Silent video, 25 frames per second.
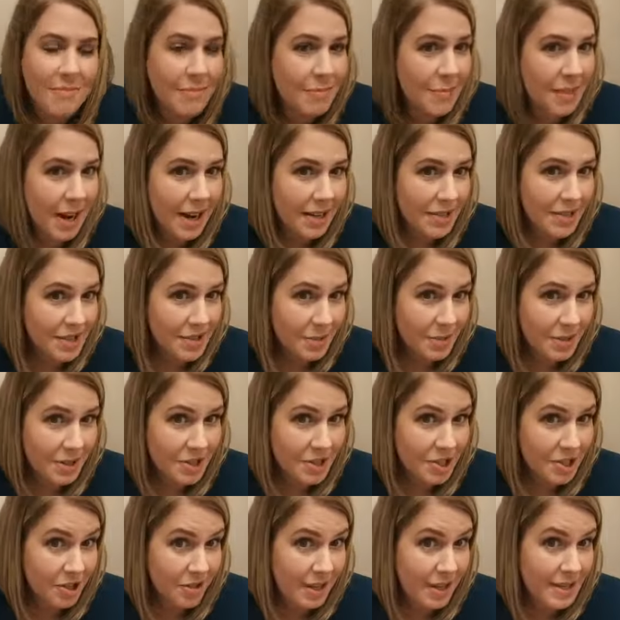but I just wanted
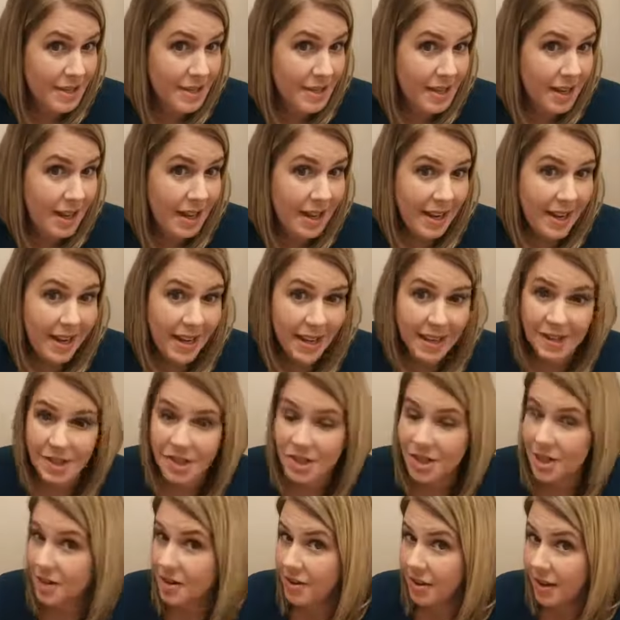to share that today and
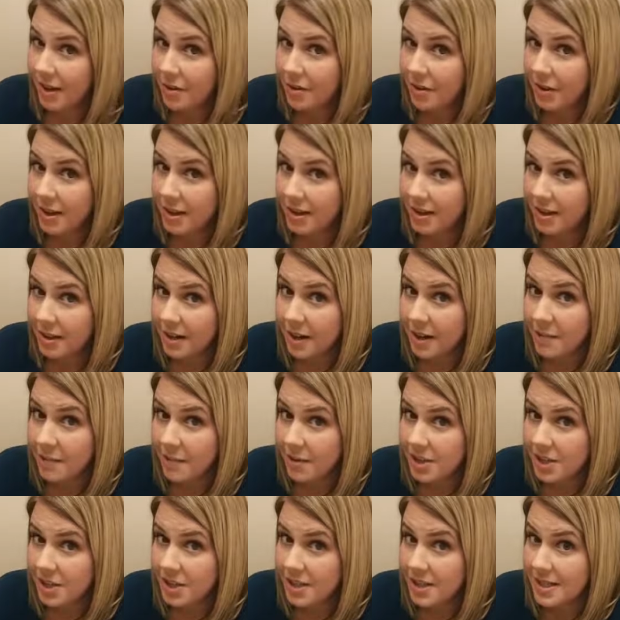show you how great the
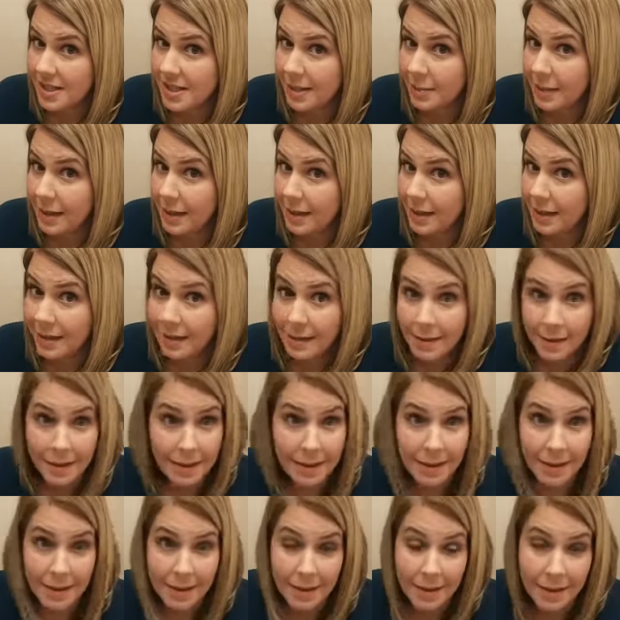coverage is. I mean,
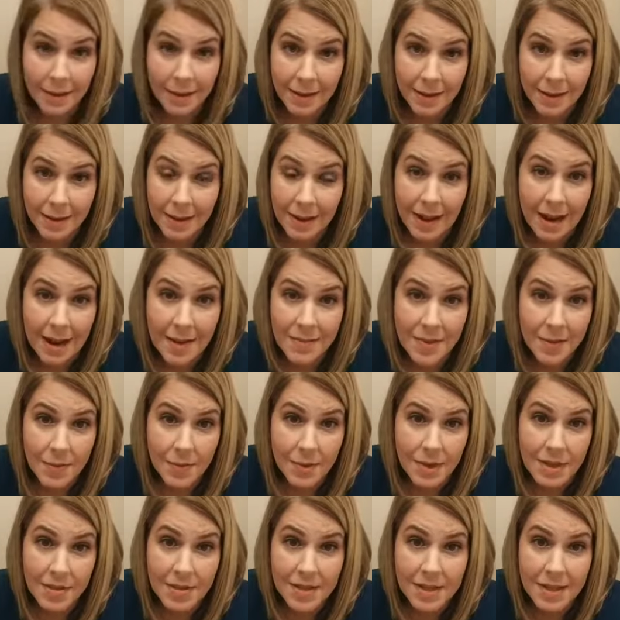I've
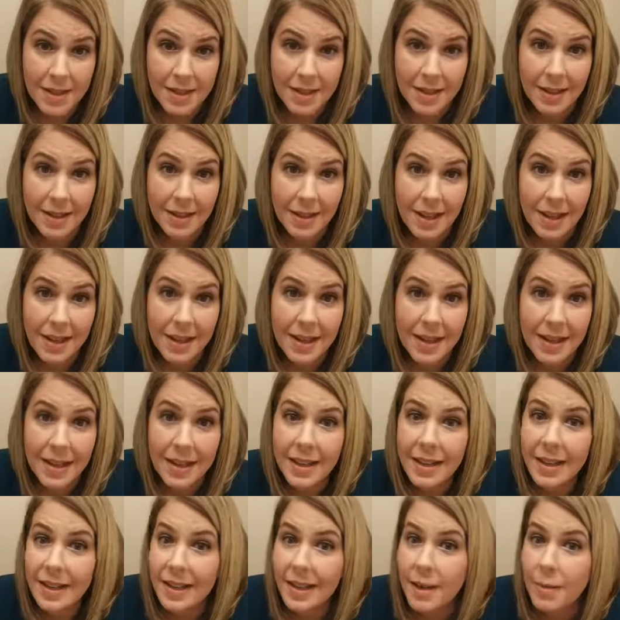never used anything like it,
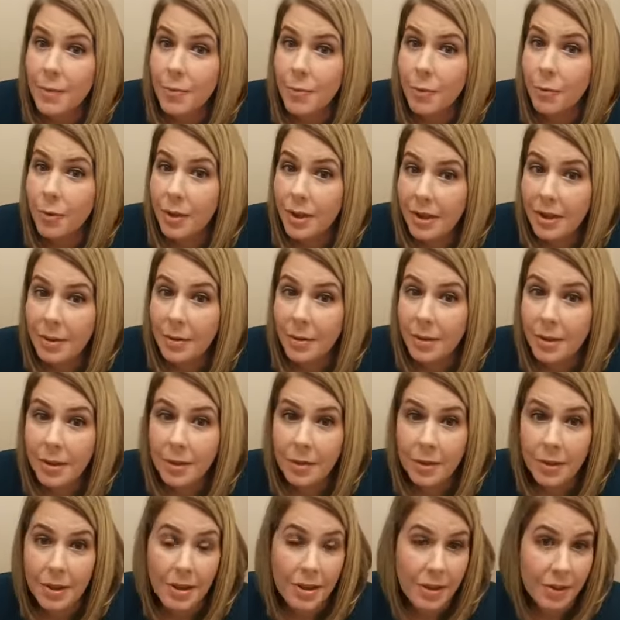and I'm really, really,
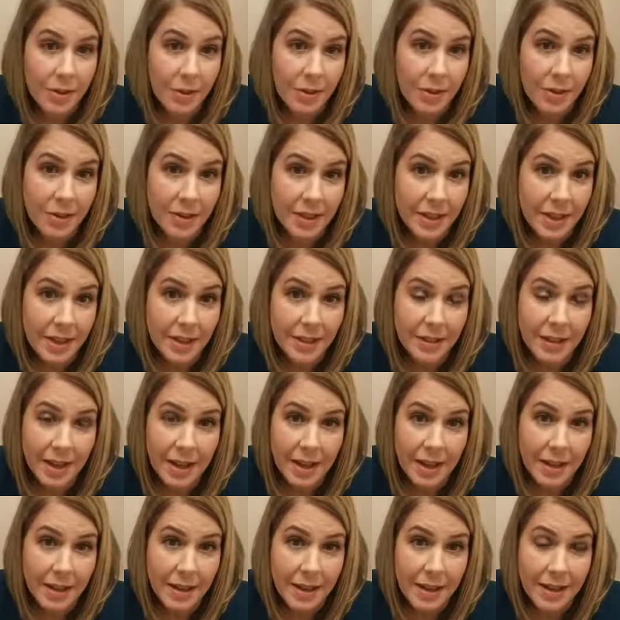really thrilled. And
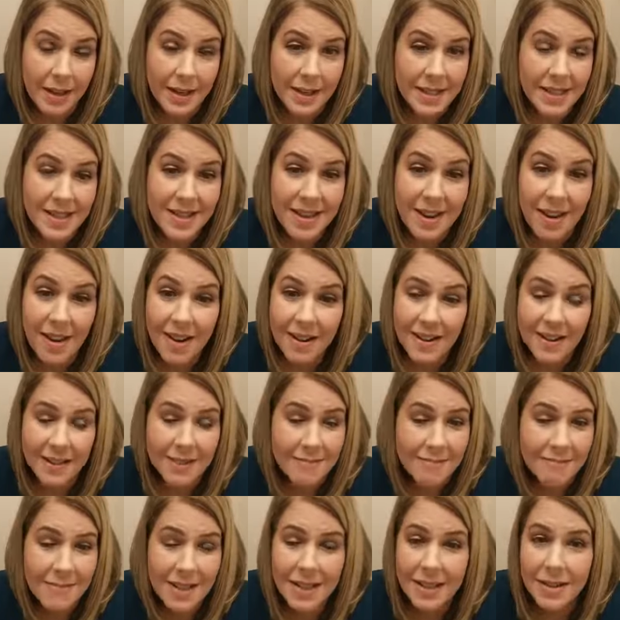it's not,
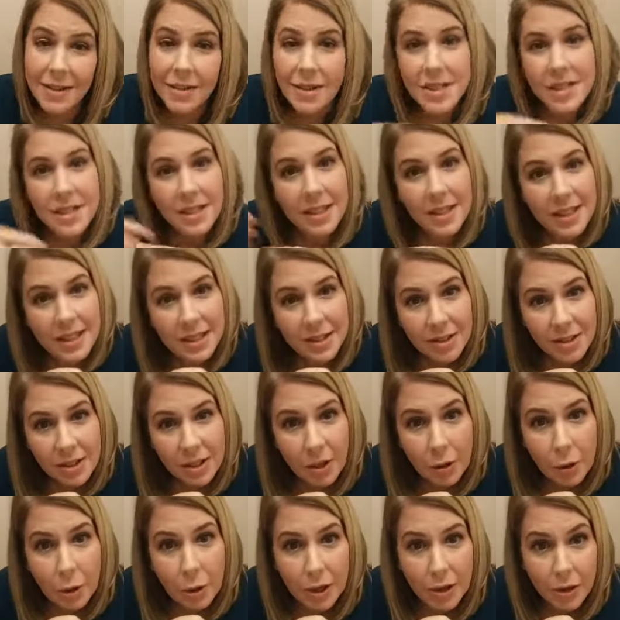there is a little
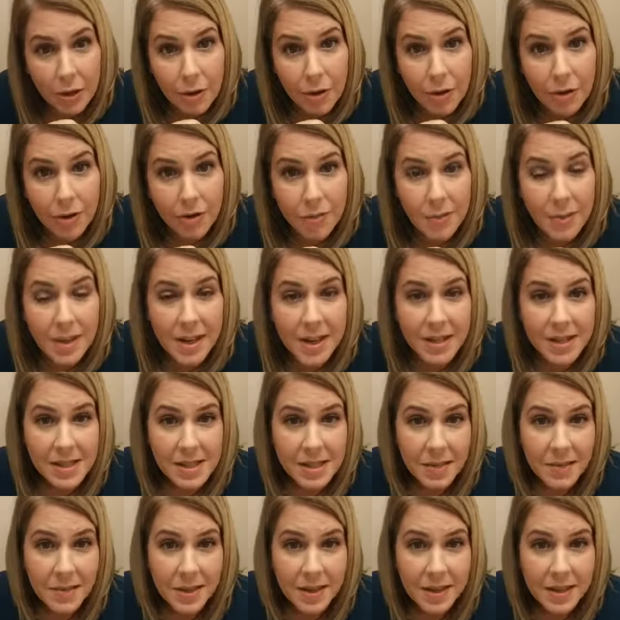learning curve because
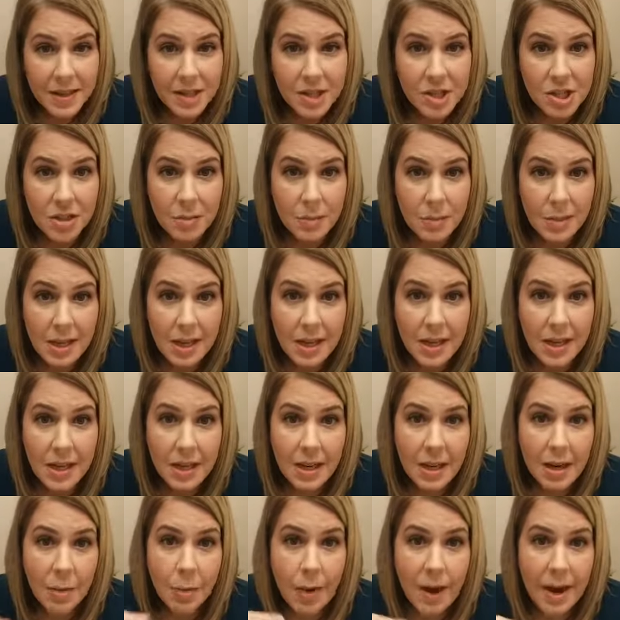of the foundation being
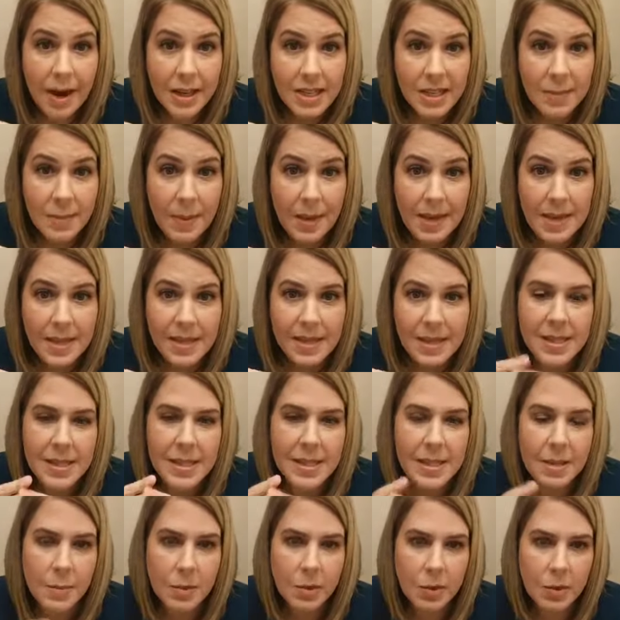a wax base.
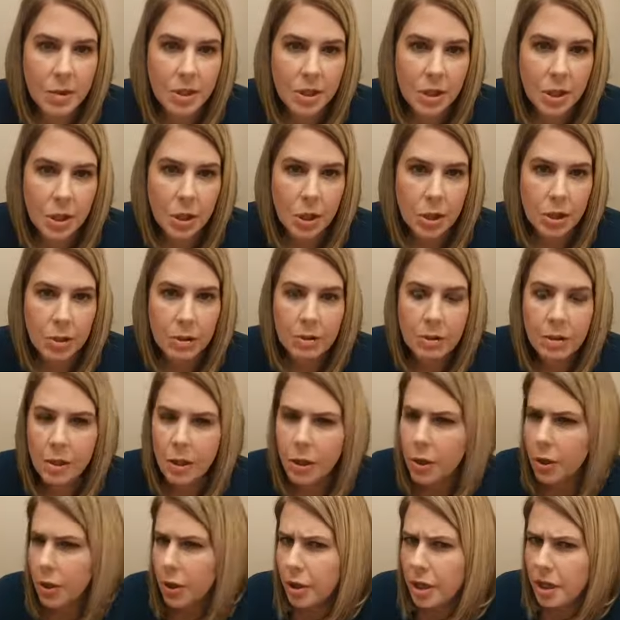It's similar to
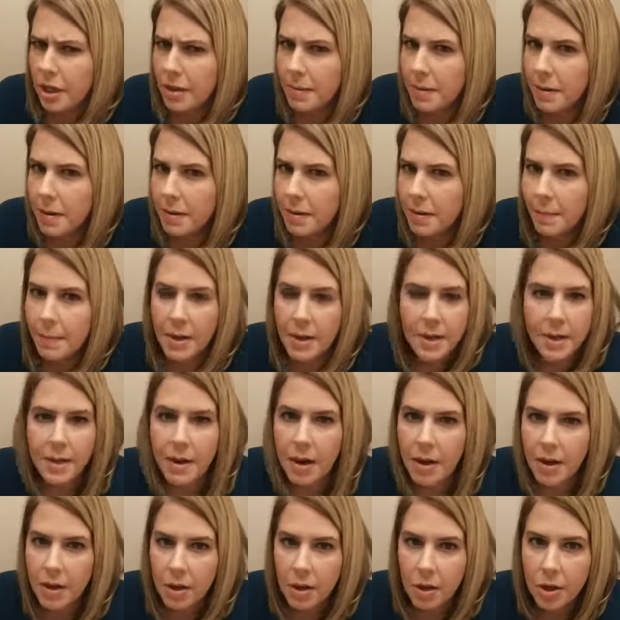a cream, but
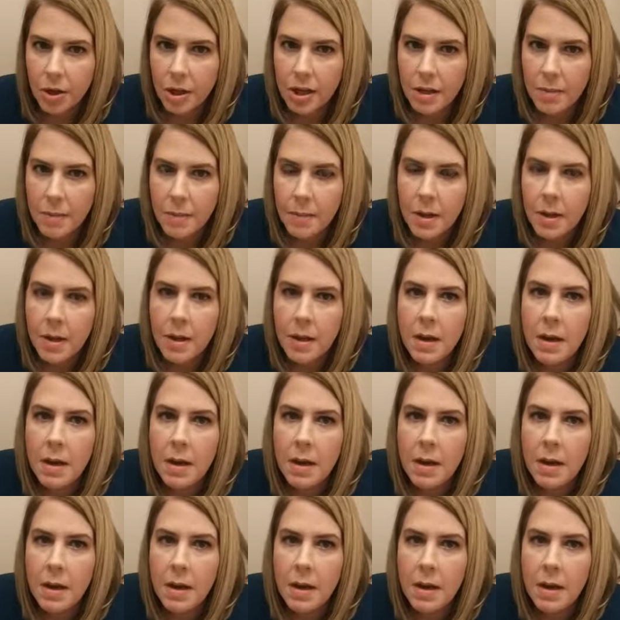not a cream.